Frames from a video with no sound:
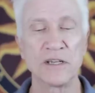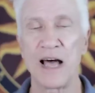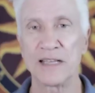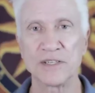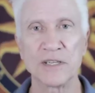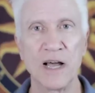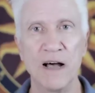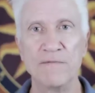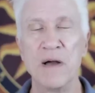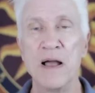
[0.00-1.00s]
lots
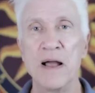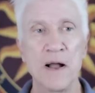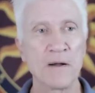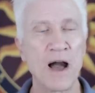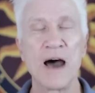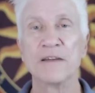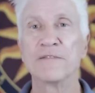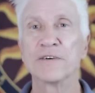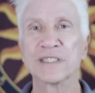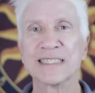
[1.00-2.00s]
of
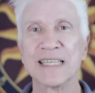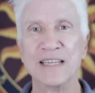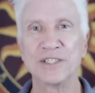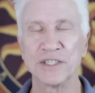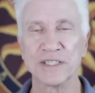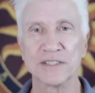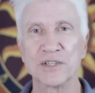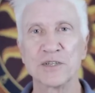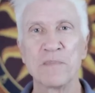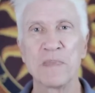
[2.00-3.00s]

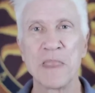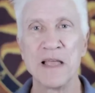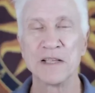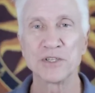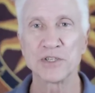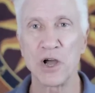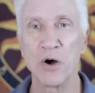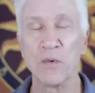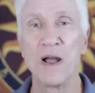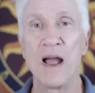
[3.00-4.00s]
conversations.
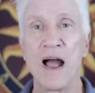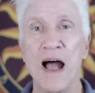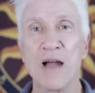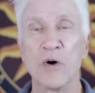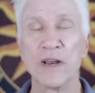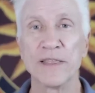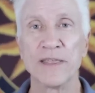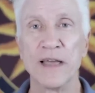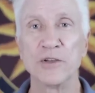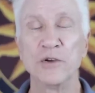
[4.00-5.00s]
So I want to
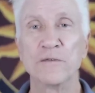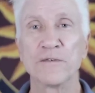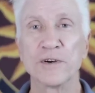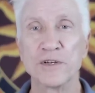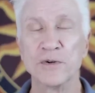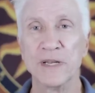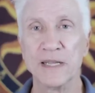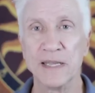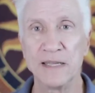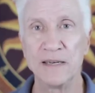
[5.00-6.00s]
thank you for
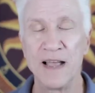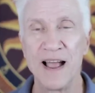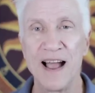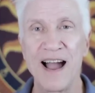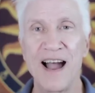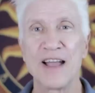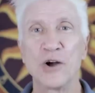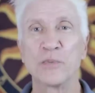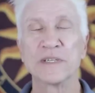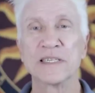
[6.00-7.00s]
tuning in. I
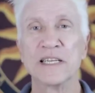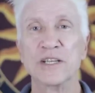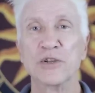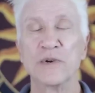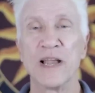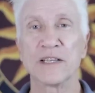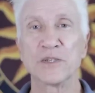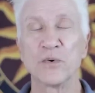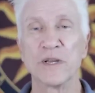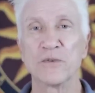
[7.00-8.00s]
hope to see you
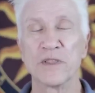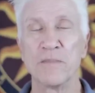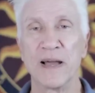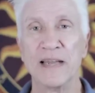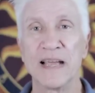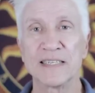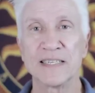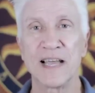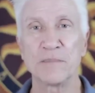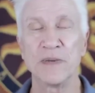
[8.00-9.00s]
next week with my next
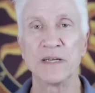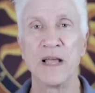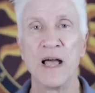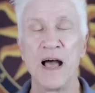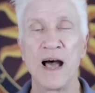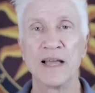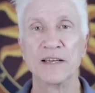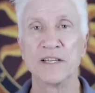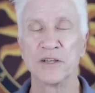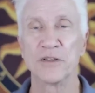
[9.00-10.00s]
segment.
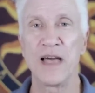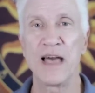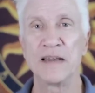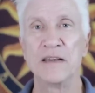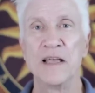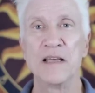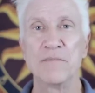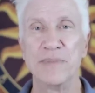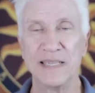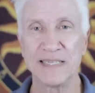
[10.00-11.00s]
Until then,
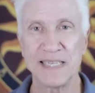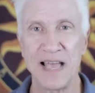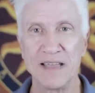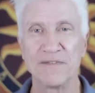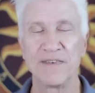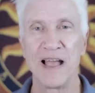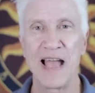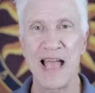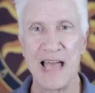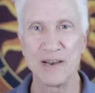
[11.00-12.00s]
be safe
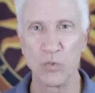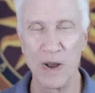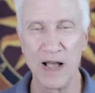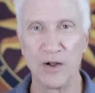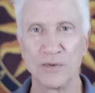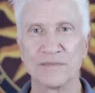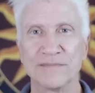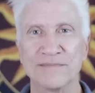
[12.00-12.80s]
and well.